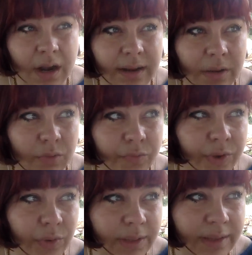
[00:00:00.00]
They will
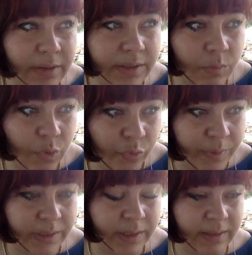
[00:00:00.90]
feel that there is a
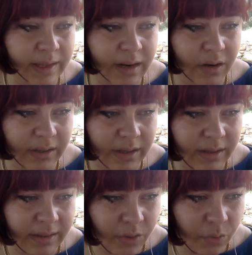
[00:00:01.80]
movement in
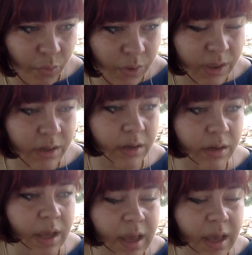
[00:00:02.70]
their work,